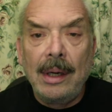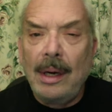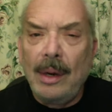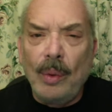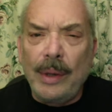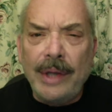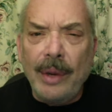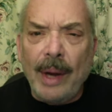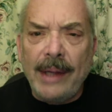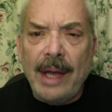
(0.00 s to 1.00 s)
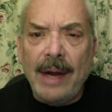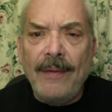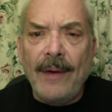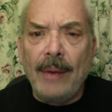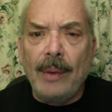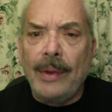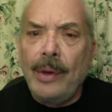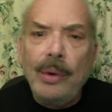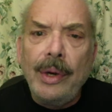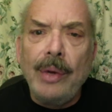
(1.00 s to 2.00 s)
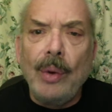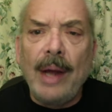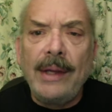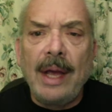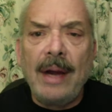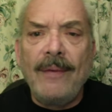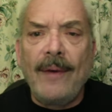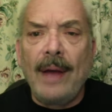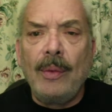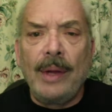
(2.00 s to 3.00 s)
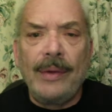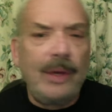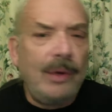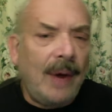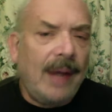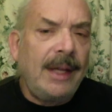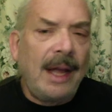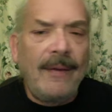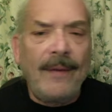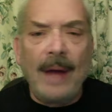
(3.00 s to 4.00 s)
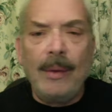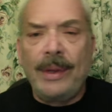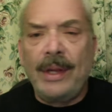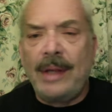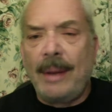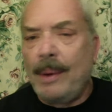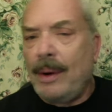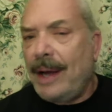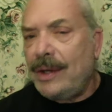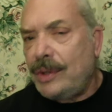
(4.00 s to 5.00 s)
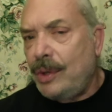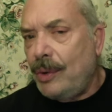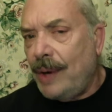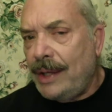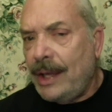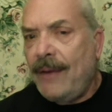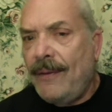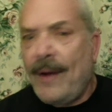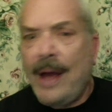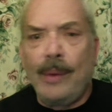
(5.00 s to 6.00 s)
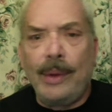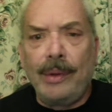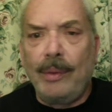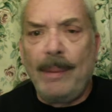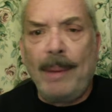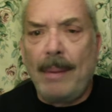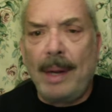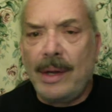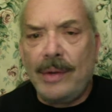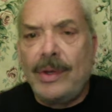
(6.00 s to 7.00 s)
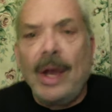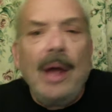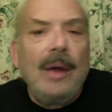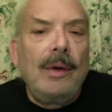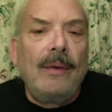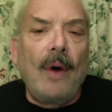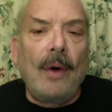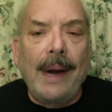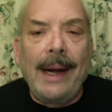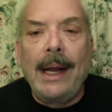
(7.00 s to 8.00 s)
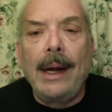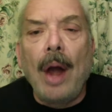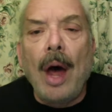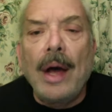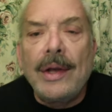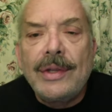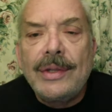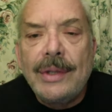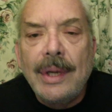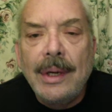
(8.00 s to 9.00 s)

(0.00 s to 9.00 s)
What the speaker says: What do you identify with? Who do you identify with? Do you identify with the Democrats? Do you identify with the Republicans? You've already lost.